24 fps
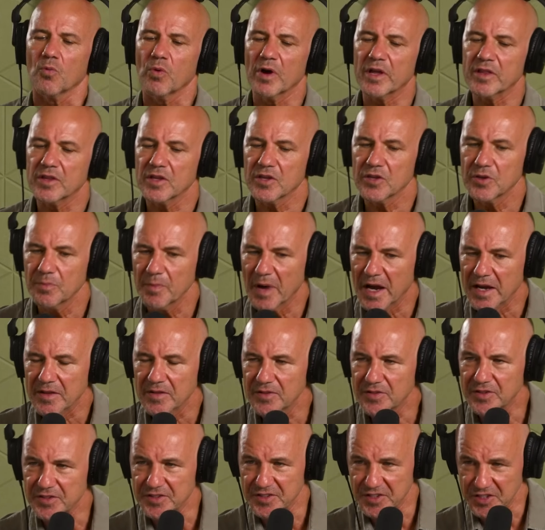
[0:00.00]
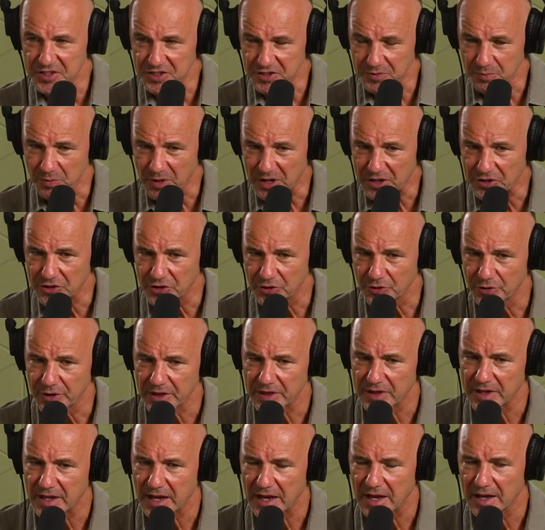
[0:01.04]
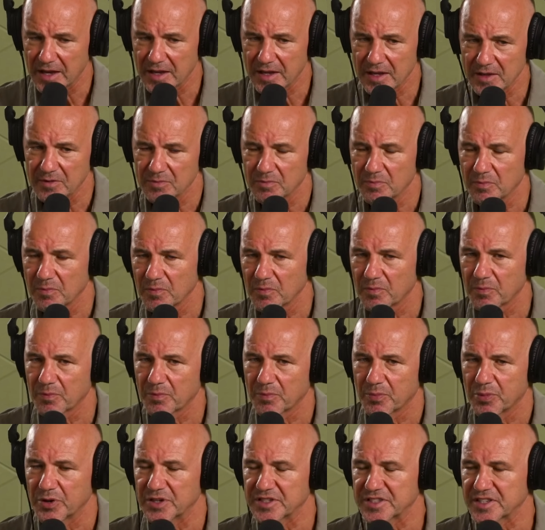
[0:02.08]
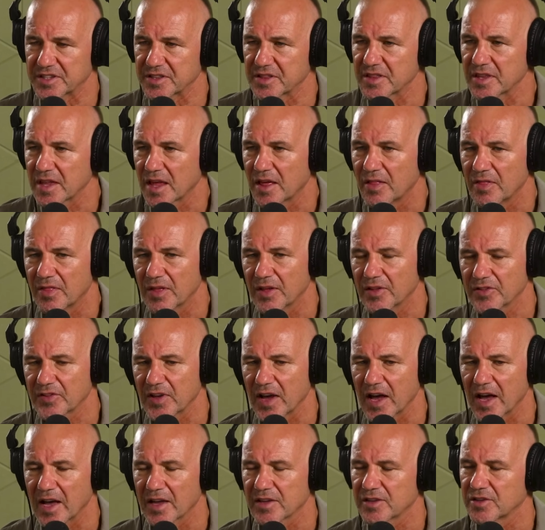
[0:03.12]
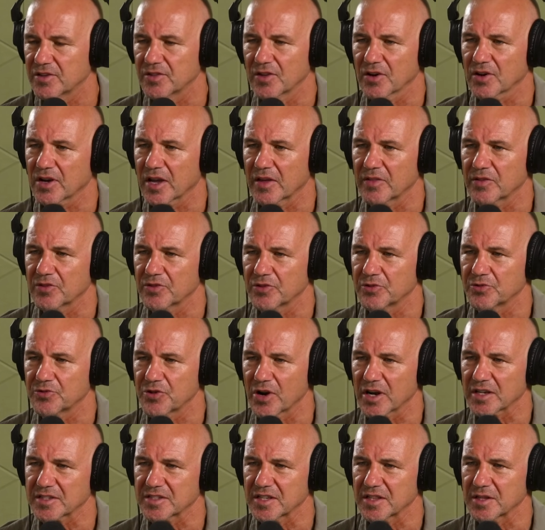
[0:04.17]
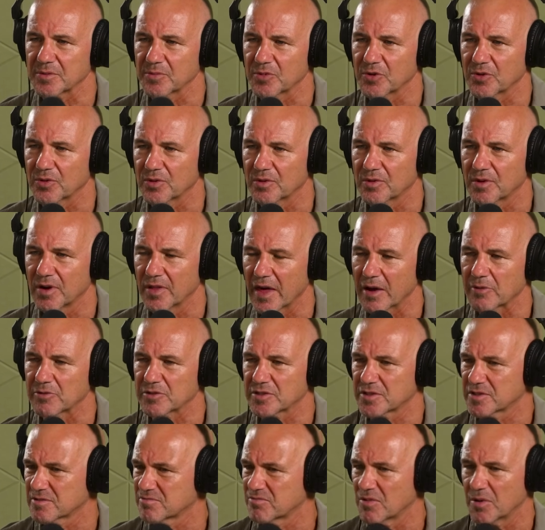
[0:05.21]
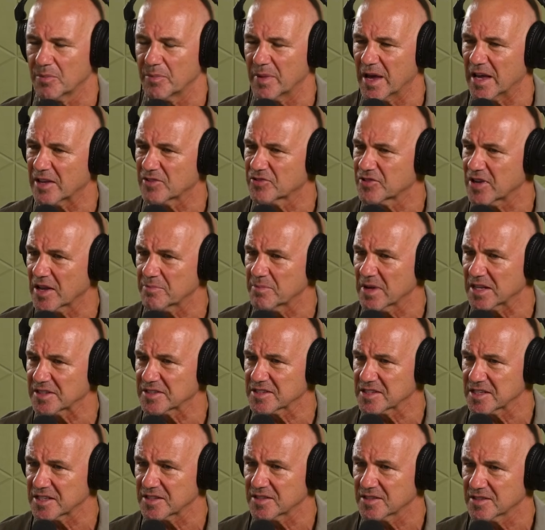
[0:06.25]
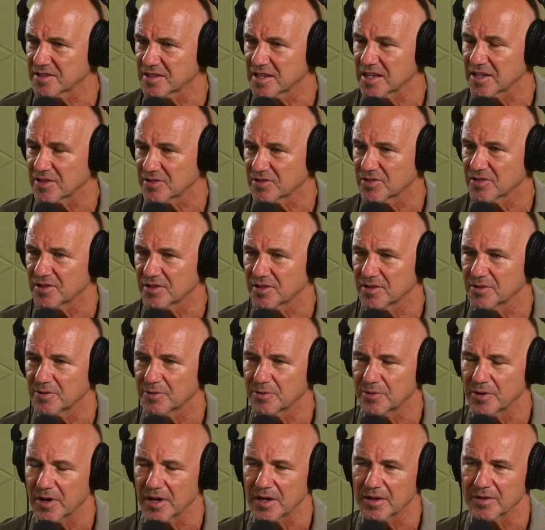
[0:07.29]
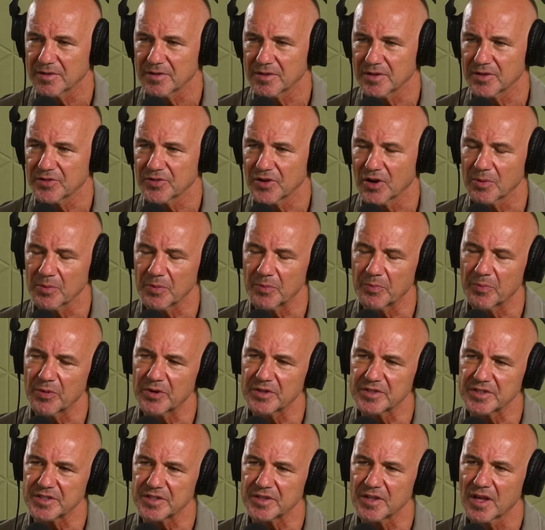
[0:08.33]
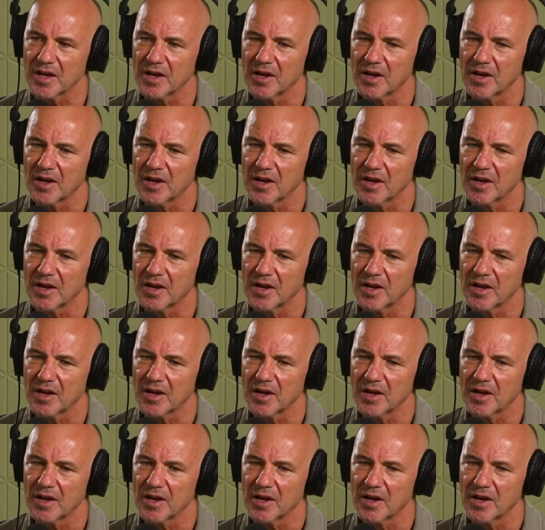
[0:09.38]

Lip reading: When you made the decision when you were in prison that you're not going to do drugs anymore, and that was about 10 months into your time in prison.